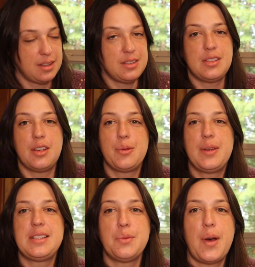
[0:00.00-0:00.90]
So the
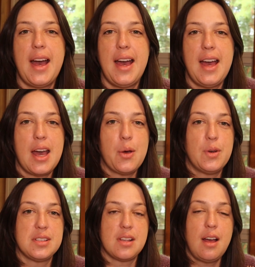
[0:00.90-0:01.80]
reason why I
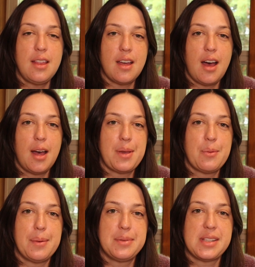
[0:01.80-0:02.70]
was on the hobby
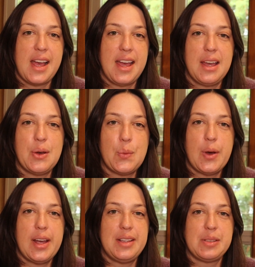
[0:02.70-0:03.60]
website
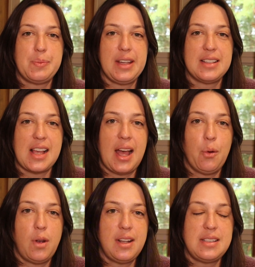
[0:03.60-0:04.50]
was because I
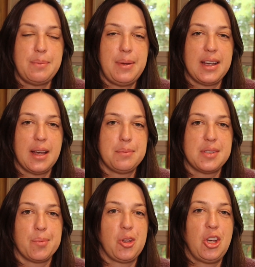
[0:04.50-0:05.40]
wanted to pick up
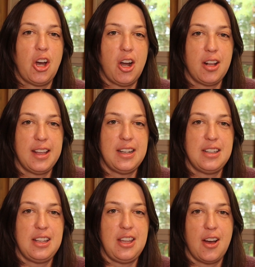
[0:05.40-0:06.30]
some
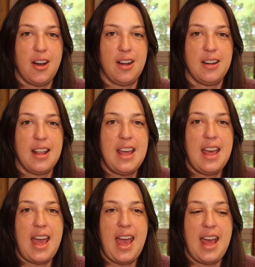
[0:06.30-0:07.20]
garland yarn.
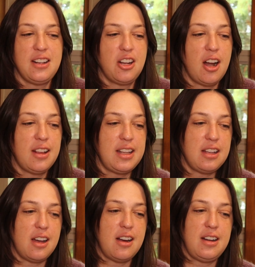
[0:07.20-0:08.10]
And garland
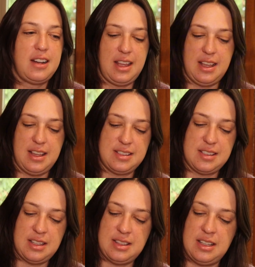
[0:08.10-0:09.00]
yarn
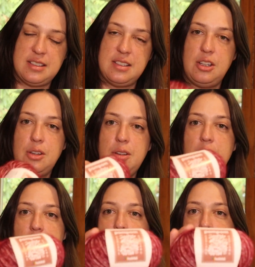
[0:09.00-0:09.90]
is this new
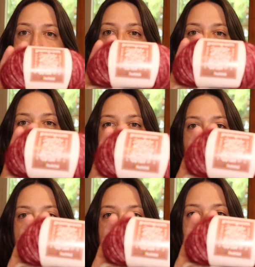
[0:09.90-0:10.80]
yarn
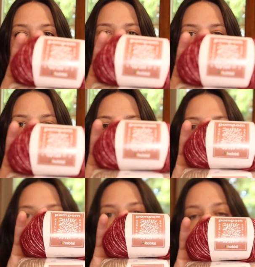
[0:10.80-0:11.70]
by Hobby
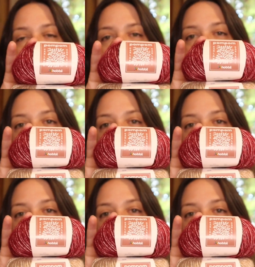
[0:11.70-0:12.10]
and